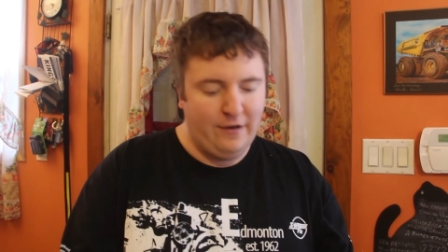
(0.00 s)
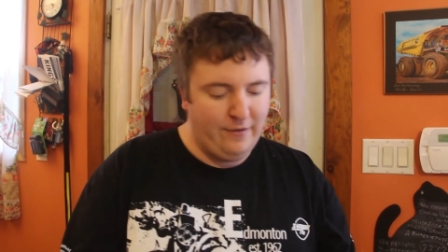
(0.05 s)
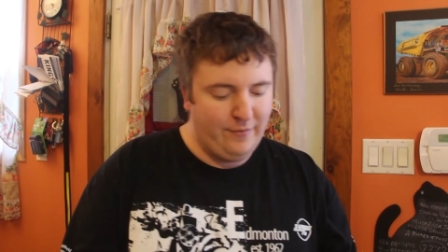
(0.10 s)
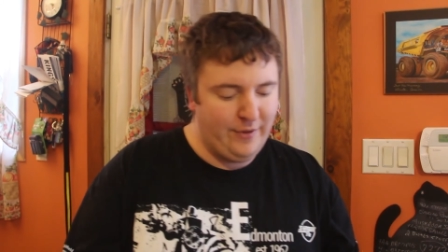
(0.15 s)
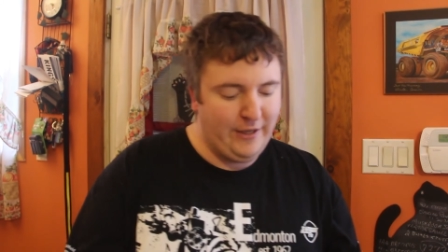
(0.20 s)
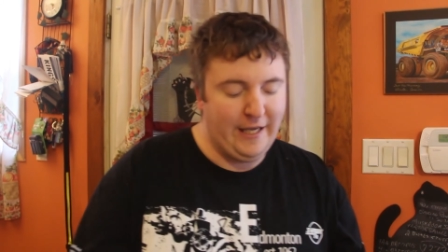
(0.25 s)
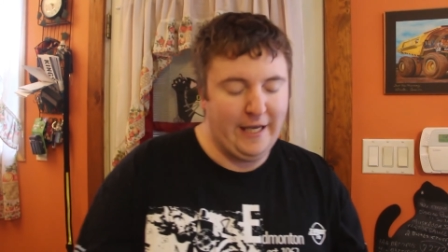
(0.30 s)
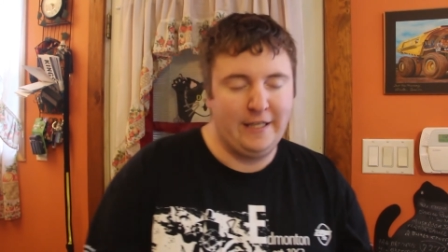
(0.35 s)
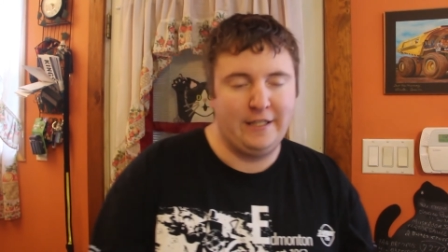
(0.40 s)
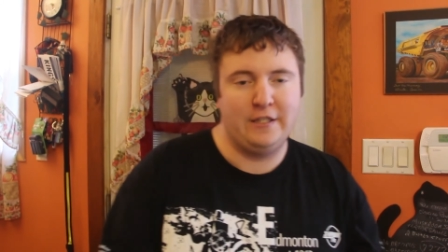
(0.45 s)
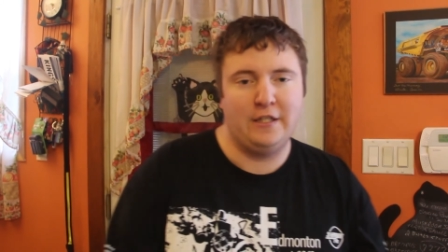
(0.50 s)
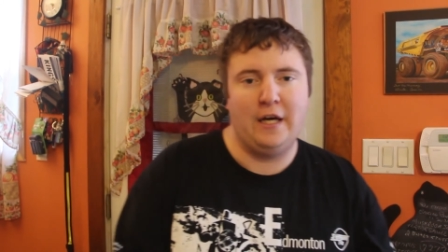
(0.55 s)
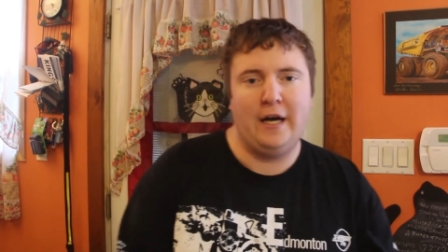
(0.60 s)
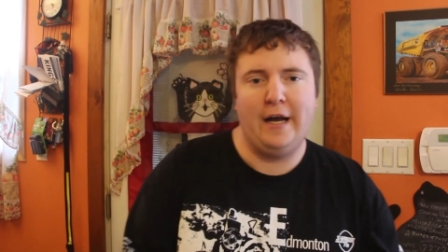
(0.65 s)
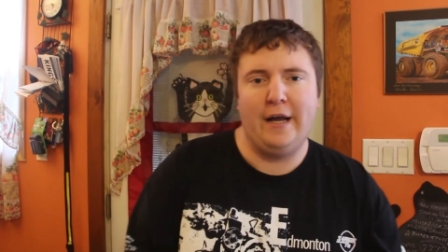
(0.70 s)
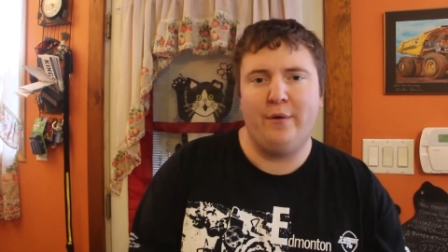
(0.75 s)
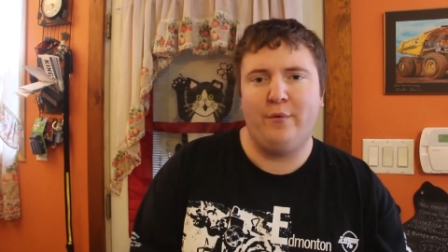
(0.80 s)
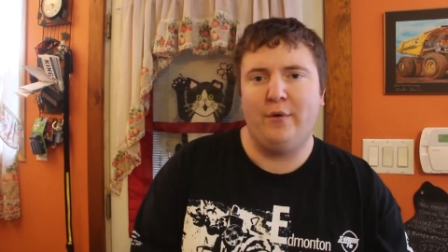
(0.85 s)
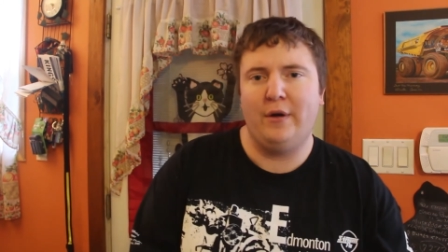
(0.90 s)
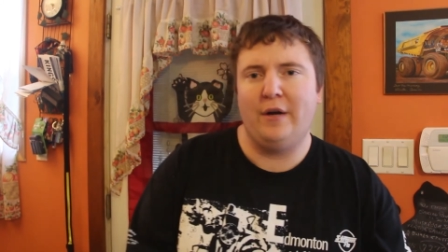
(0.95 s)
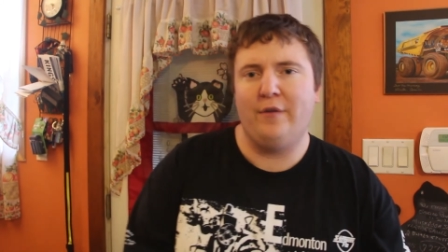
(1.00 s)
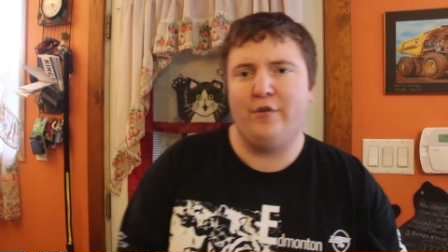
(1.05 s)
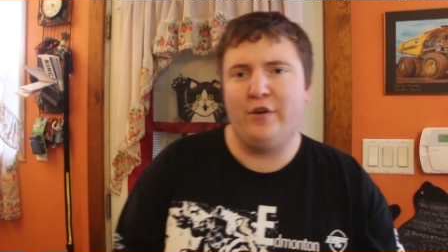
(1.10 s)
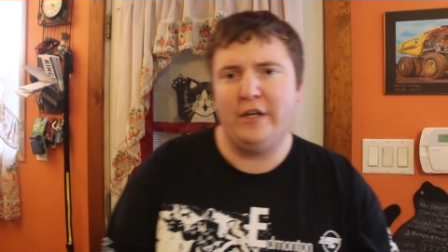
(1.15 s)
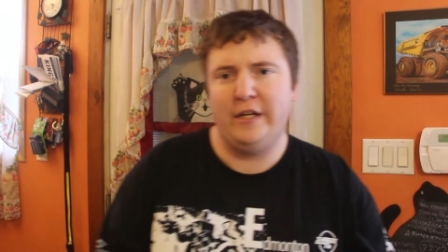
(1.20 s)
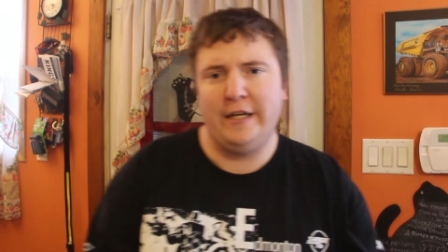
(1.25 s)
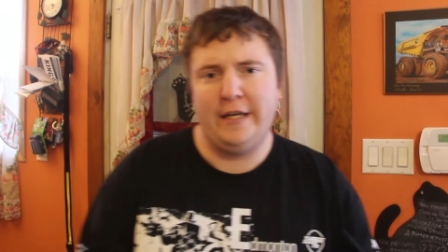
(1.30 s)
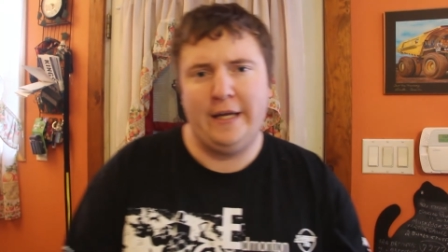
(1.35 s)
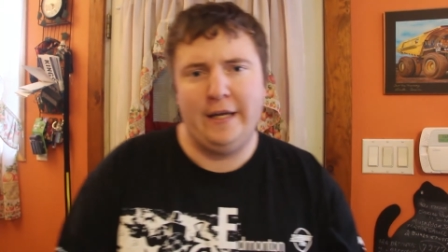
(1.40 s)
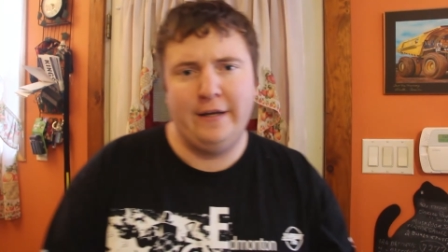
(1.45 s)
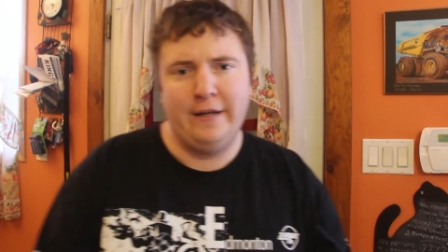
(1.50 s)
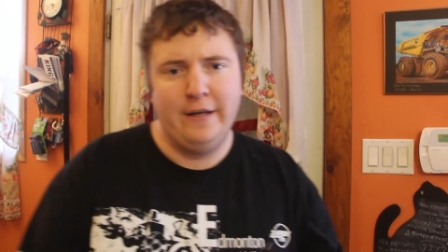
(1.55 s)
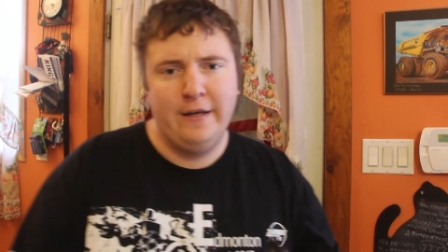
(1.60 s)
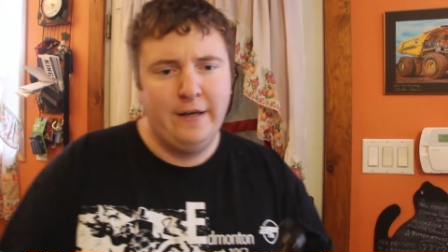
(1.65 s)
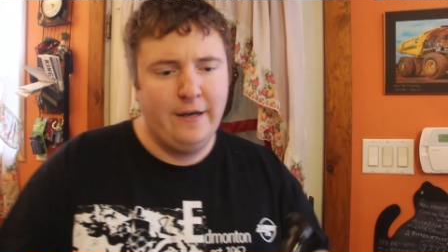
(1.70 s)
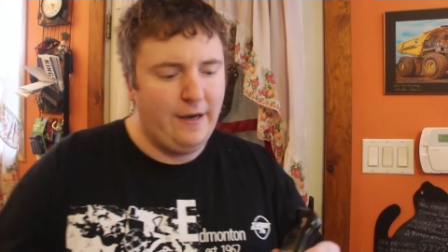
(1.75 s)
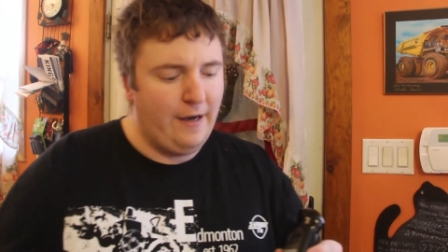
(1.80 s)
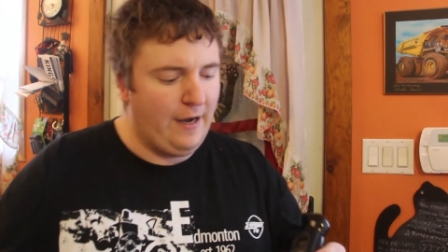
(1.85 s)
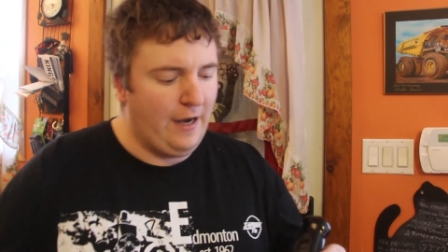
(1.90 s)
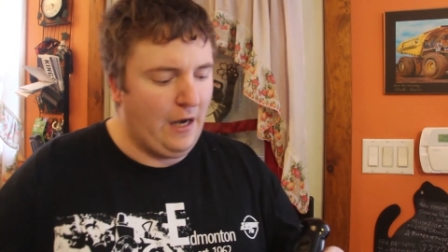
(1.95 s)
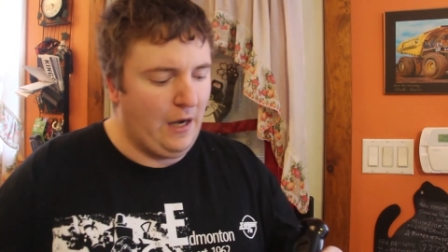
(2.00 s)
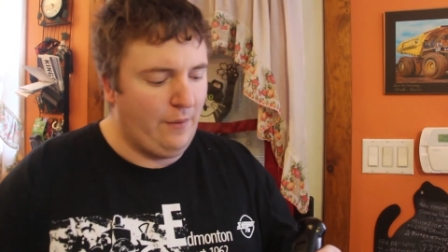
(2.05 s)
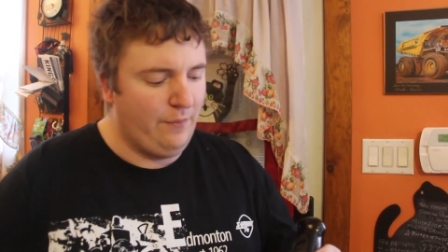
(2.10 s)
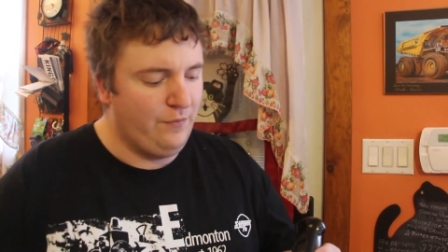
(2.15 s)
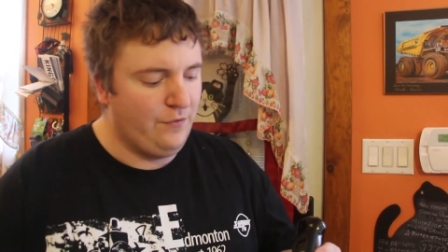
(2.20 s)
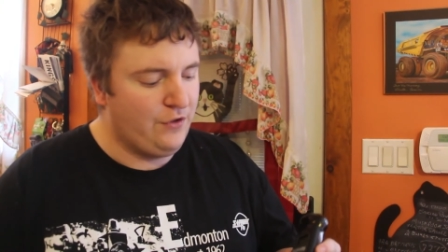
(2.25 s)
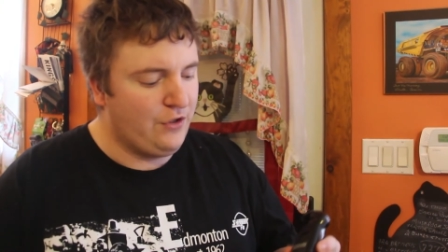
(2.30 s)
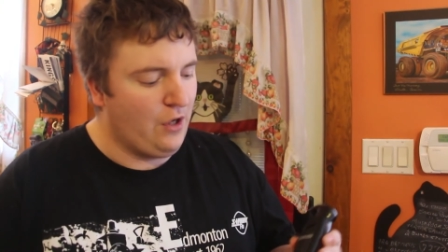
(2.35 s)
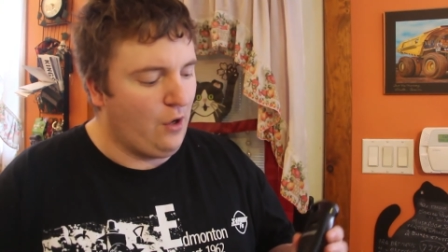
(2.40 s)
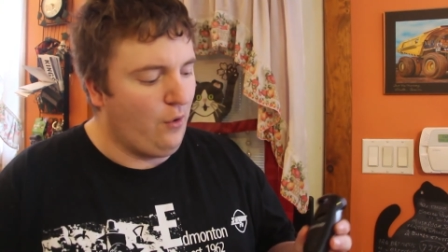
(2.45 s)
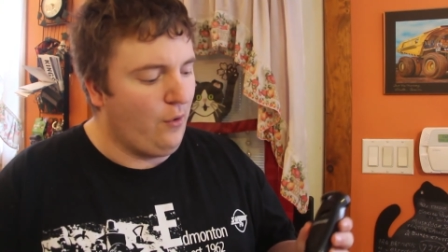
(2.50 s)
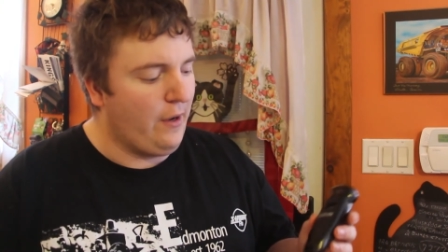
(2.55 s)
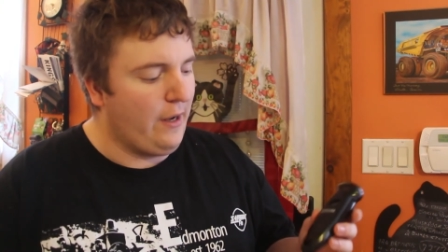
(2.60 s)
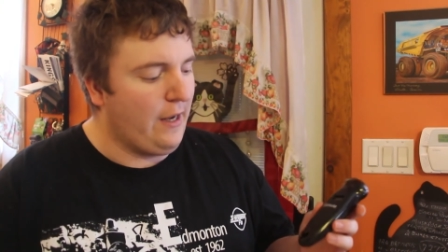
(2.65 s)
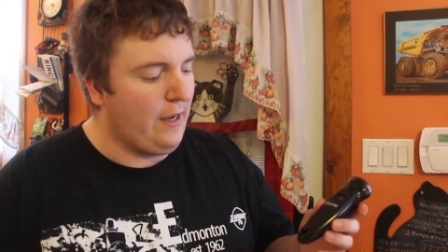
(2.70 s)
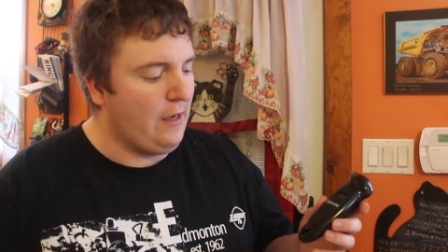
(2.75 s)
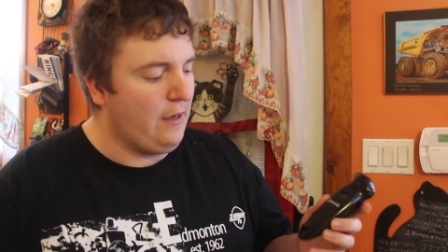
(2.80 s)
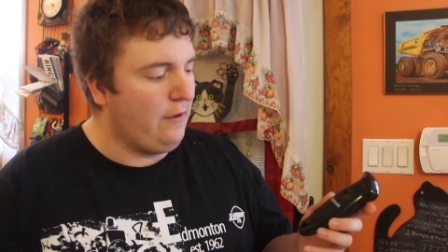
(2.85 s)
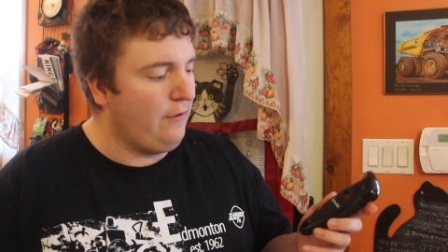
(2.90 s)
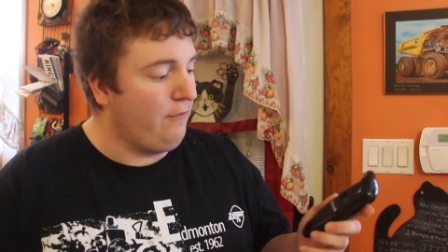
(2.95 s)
PSI, whatever you need. Um, so